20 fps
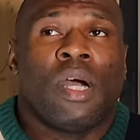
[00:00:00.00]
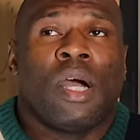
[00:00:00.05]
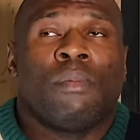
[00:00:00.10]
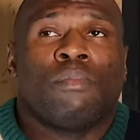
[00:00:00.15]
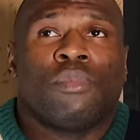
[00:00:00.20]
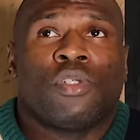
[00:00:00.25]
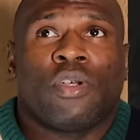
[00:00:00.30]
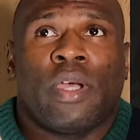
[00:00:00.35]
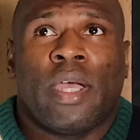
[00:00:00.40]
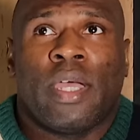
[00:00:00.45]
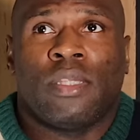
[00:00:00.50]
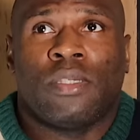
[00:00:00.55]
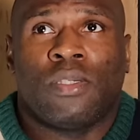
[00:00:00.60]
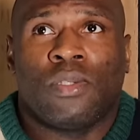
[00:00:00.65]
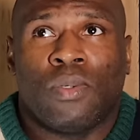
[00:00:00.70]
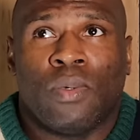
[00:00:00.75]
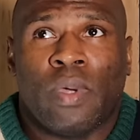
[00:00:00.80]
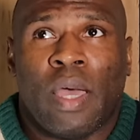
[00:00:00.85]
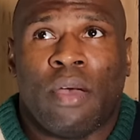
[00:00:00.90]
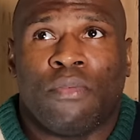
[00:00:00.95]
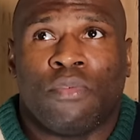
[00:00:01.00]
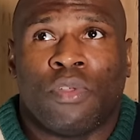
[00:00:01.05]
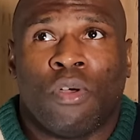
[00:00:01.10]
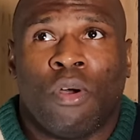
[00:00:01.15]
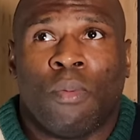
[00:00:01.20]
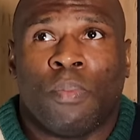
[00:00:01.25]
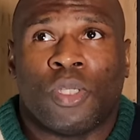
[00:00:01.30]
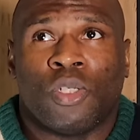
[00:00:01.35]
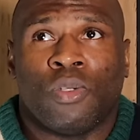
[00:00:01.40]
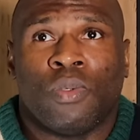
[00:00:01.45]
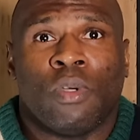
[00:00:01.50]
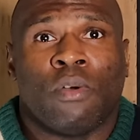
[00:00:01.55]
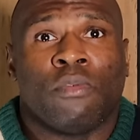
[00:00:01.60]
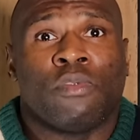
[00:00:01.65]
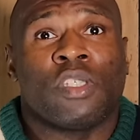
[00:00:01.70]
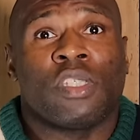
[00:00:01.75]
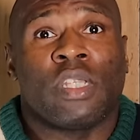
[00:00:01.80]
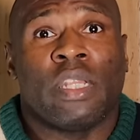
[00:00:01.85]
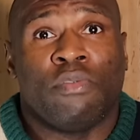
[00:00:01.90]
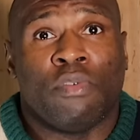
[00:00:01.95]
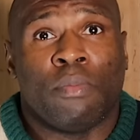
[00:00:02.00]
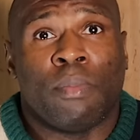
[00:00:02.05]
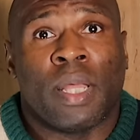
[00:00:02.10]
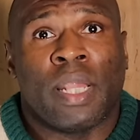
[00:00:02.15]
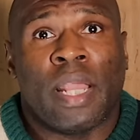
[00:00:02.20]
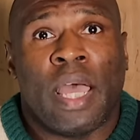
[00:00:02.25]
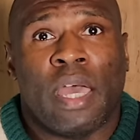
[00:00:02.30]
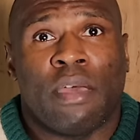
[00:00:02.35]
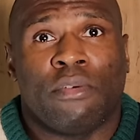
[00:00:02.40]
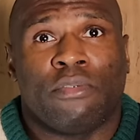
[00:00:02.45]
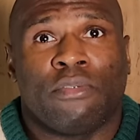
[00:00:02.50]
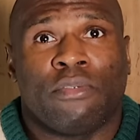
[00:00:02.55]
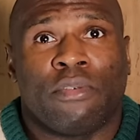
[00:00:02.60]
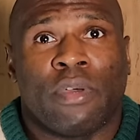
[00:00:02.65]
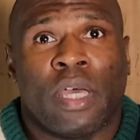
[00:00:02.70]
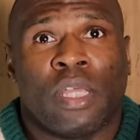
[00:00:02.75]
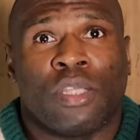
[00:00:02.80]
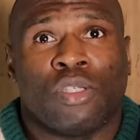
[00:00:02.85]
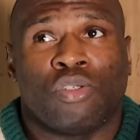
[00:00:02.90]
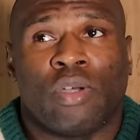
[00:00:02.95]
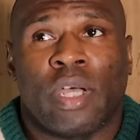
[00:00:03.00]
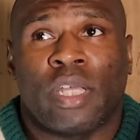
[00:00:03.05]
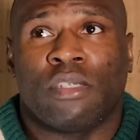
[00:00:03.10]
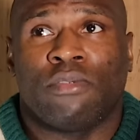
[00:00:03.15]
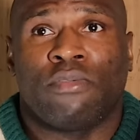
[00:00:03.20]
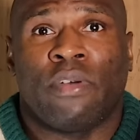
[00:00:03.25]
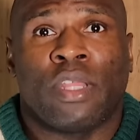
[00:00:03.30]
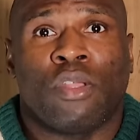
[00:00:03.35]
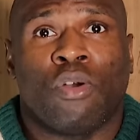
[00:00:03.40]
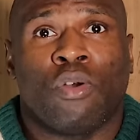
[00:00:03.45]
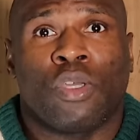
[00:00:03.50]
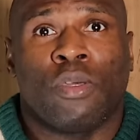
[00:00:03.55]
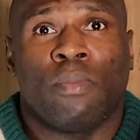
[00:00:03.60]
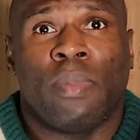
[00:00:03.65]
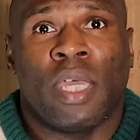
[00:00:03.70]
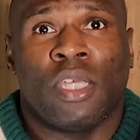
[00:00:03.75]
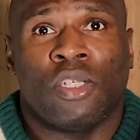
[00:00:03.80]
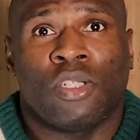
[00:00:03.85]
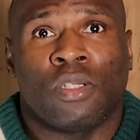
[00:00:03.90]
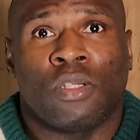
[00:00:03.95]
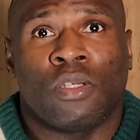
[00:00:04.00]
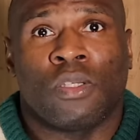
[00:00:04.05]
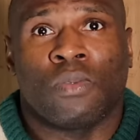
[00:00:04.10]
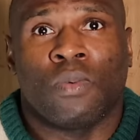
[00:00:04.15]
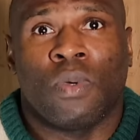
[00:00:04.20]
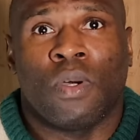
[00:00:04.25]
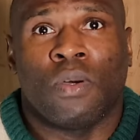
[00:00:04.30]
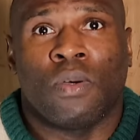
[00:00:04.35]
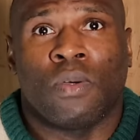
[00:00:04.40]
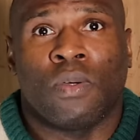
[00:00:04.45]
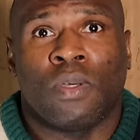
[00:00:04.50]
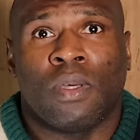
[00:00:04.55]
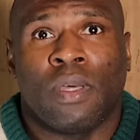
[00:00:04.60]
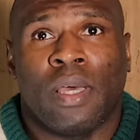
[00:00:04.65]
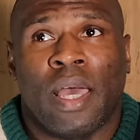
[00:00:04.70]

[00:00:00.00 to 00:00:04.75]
I'm trying to have an opportunity of just living my life and trying to find occupation as well.